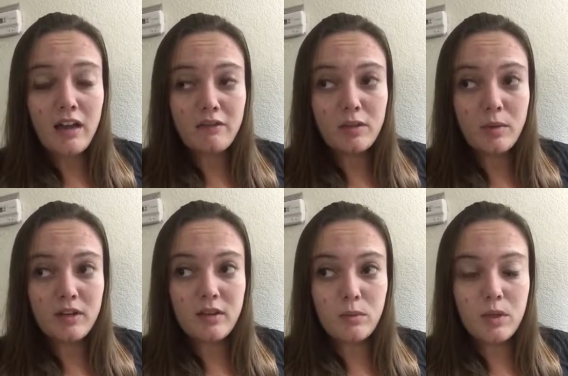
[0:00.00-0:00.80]

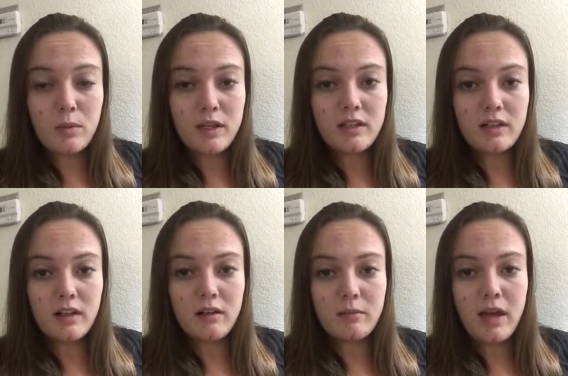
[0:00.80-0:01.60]
everywhere that we went,
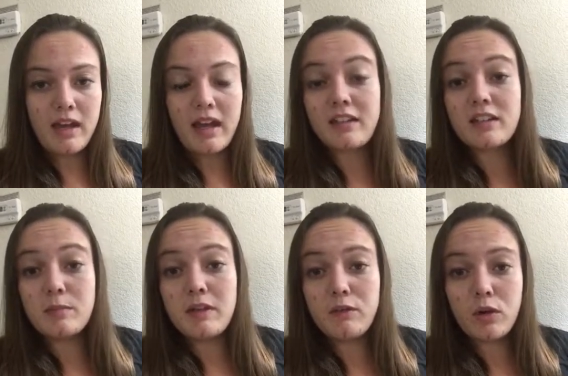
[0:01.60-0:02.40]
um, I
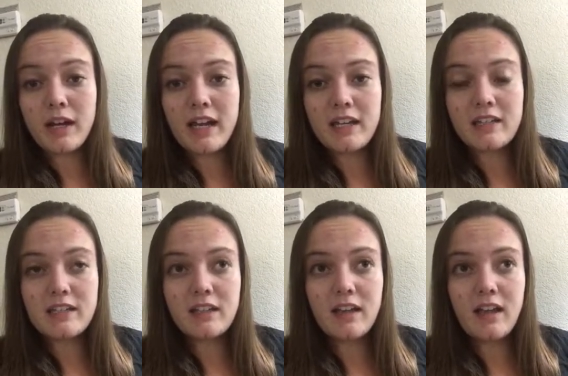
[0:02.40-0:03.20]
asked
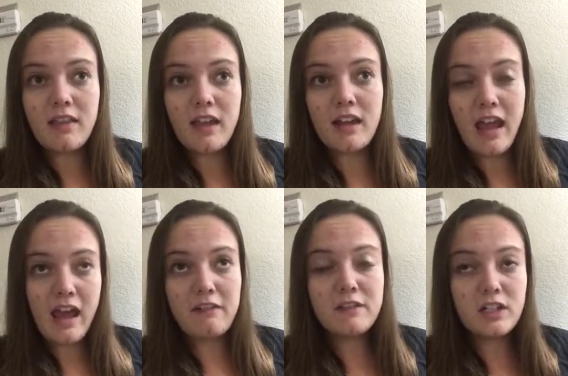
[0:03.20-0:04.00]
beforehand and then
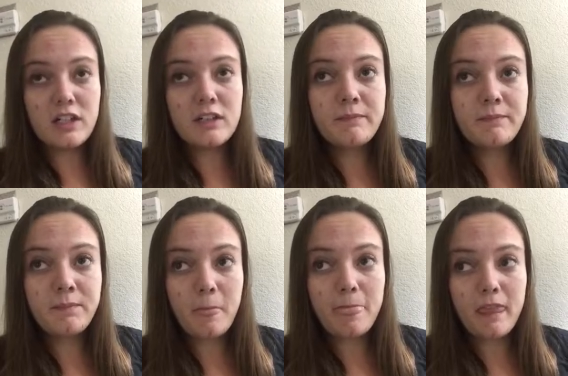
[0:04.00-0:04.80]
after.
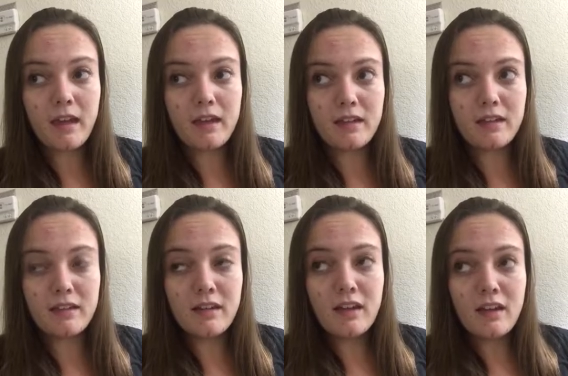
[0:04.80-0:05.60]
Uh,
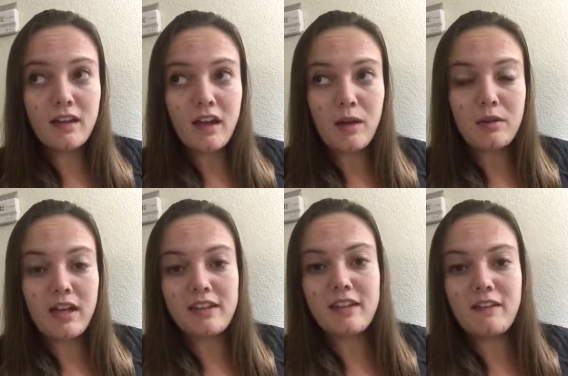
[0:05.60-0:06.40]
I would
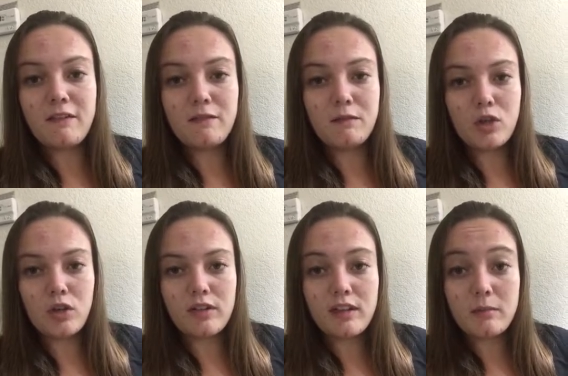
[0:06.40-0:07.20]
ask if
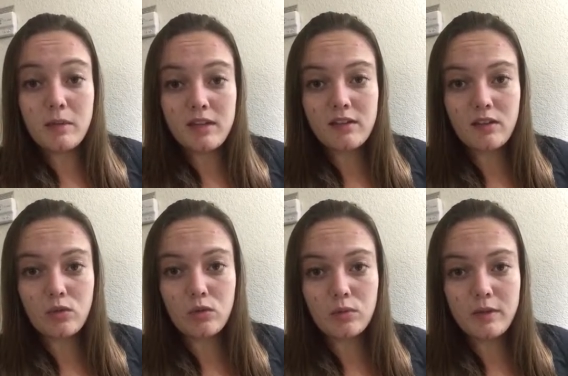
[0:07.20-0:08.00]
girls had missed
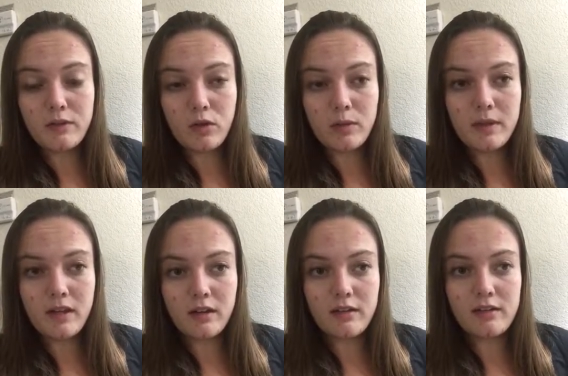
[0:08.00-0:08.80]
school before
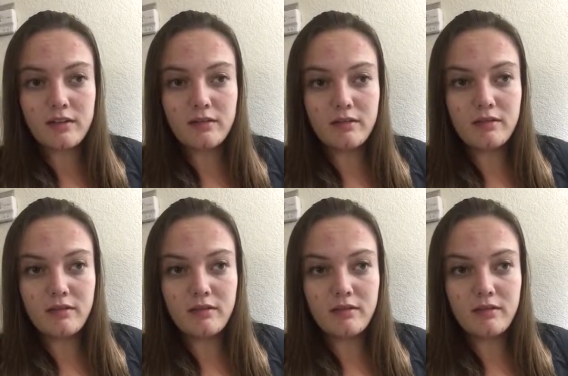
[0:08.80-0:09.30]
because